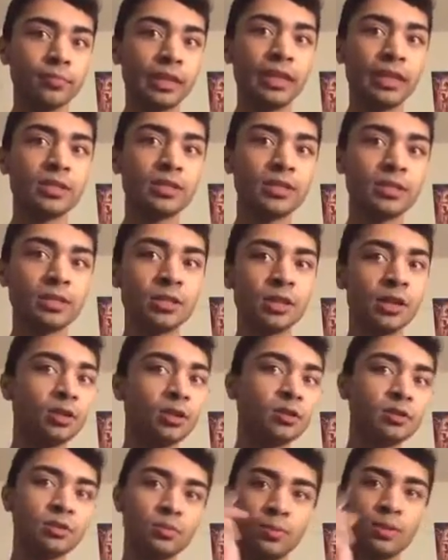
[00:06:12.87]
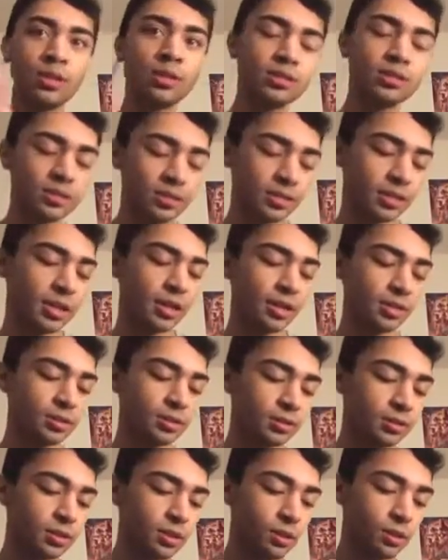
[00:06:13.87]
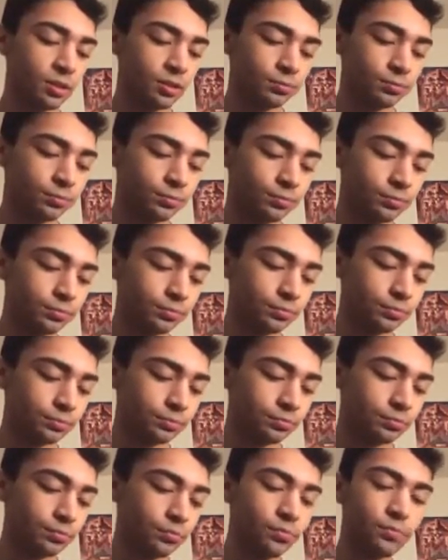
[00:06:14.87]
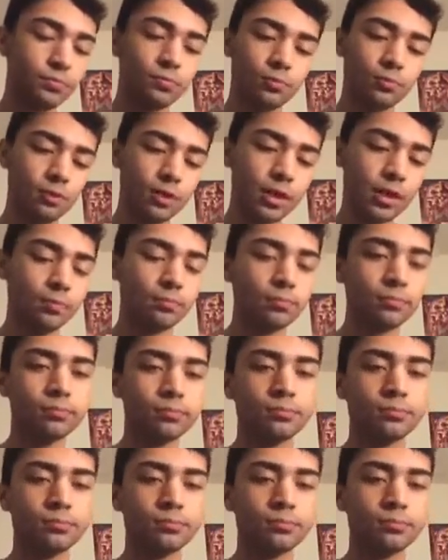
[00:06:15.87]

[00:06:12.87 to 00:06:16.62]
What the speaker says: $18 plus tax, so great.